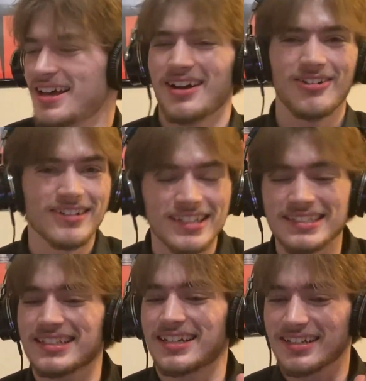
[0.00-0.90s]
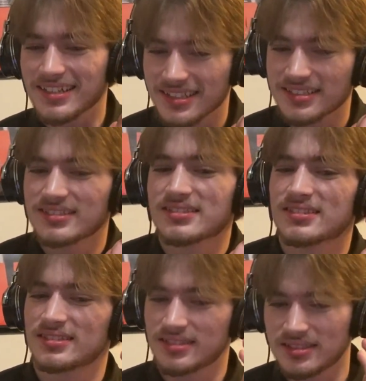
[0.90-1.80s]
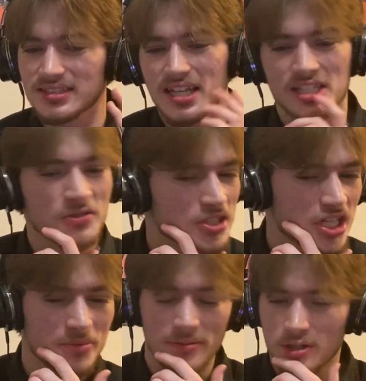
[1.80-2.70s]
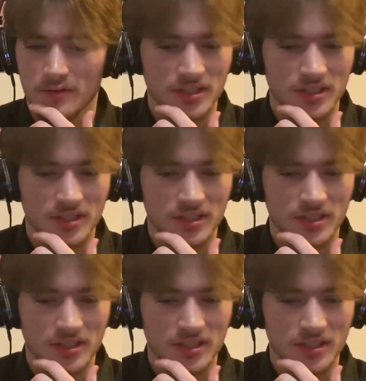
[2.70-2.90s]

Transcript: Oh, I like that. Kind of switched up in the middle of